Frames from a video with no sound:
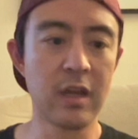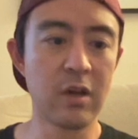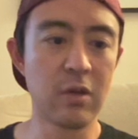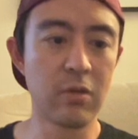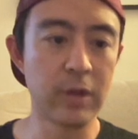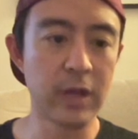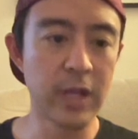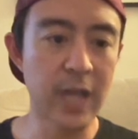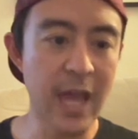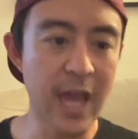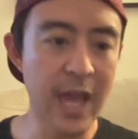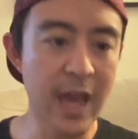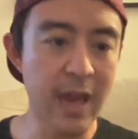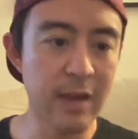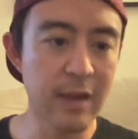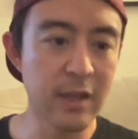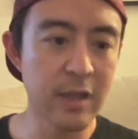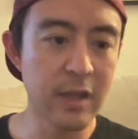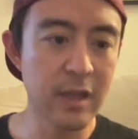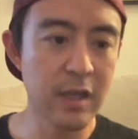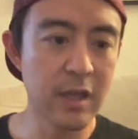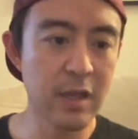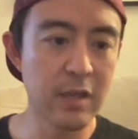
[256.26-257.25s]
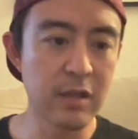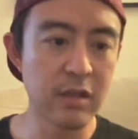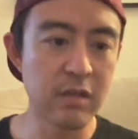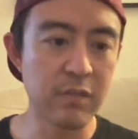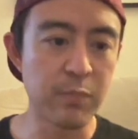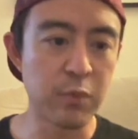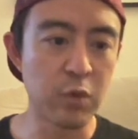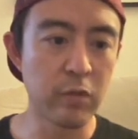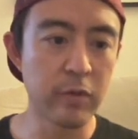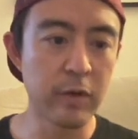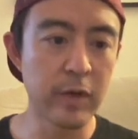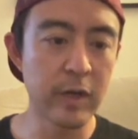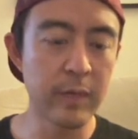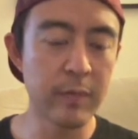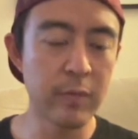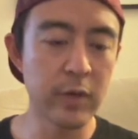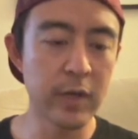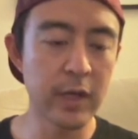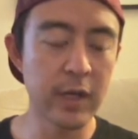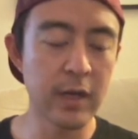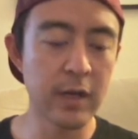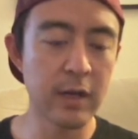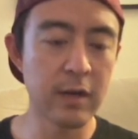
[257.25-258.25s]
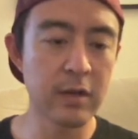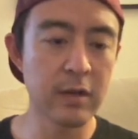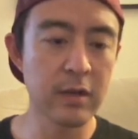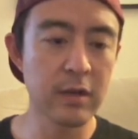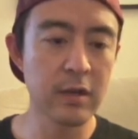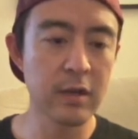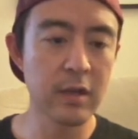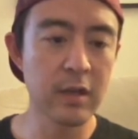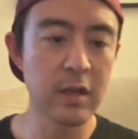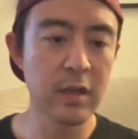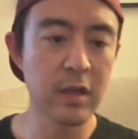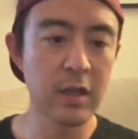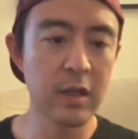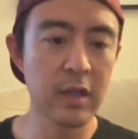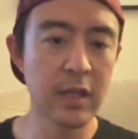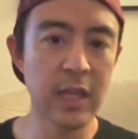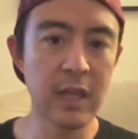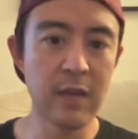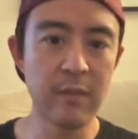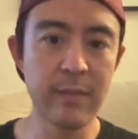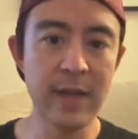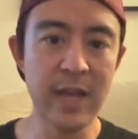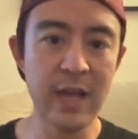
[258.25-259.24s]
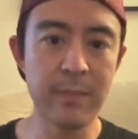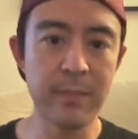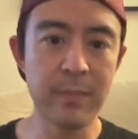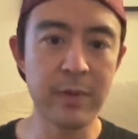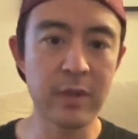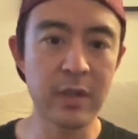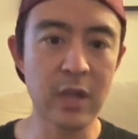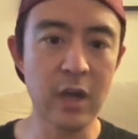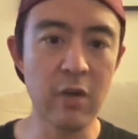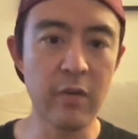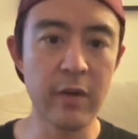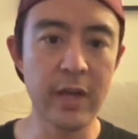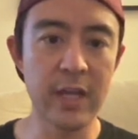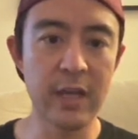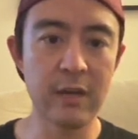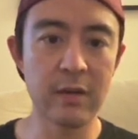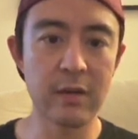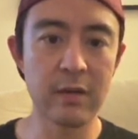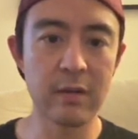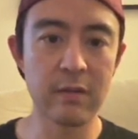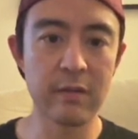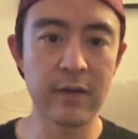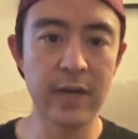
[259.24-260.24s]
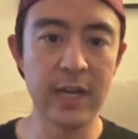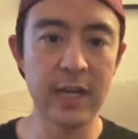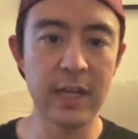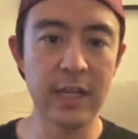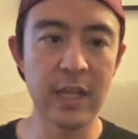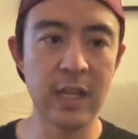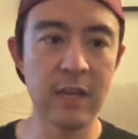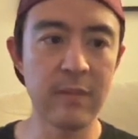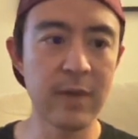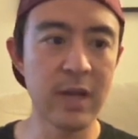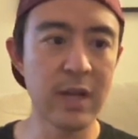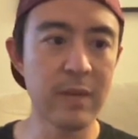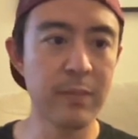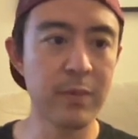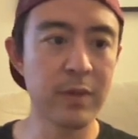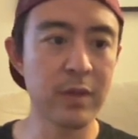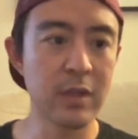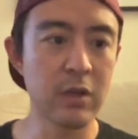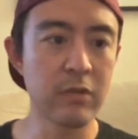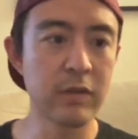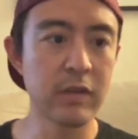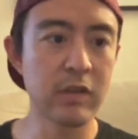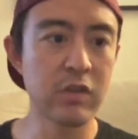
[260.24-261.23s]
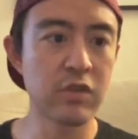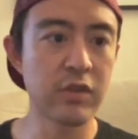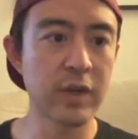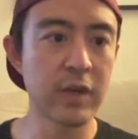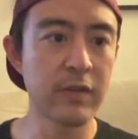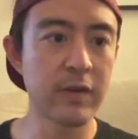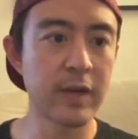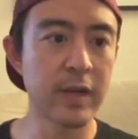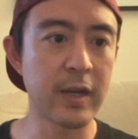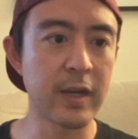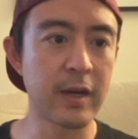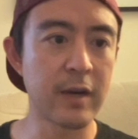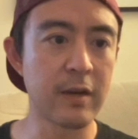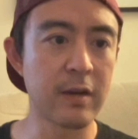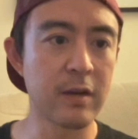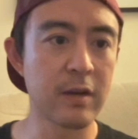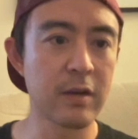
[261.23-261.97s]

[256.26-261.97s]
We had this bull run up here, came back below it, right? Came back below this trend right here.